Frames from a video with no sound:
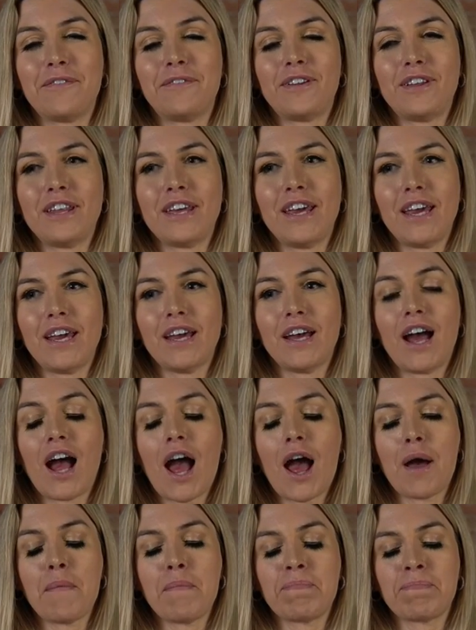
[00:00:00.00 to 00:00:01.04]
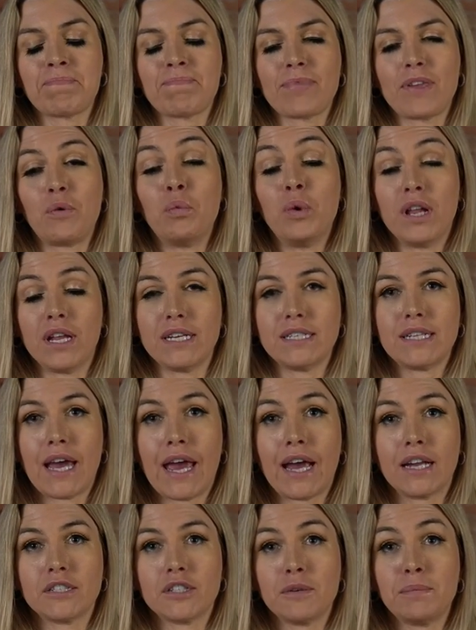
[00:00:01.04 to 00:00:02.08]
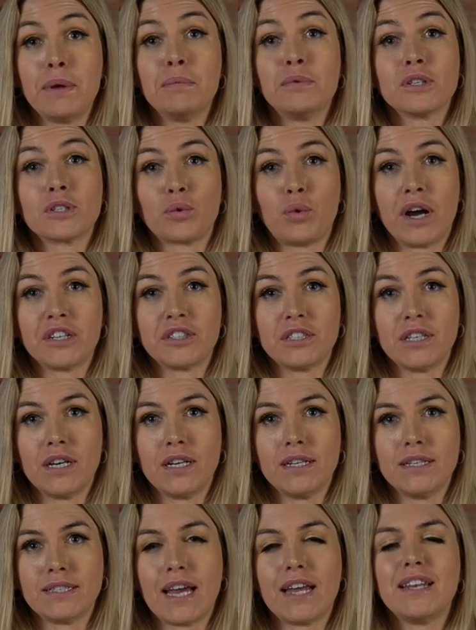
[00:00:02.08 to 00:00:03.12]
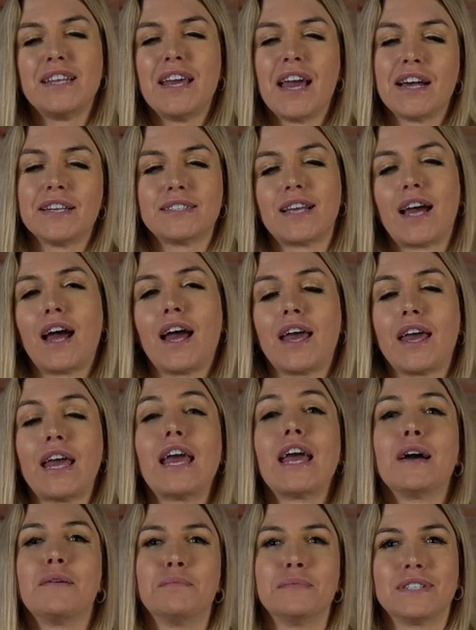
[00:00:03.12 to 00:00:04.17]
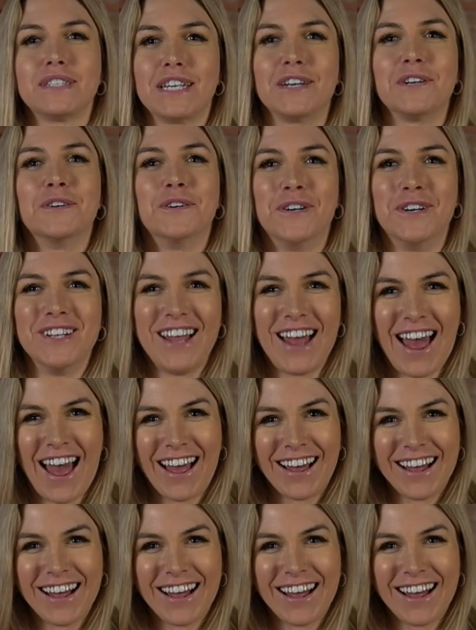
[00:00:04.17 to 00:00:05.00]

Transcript: definitely um, willing to answer people's questions. And yes, I am single.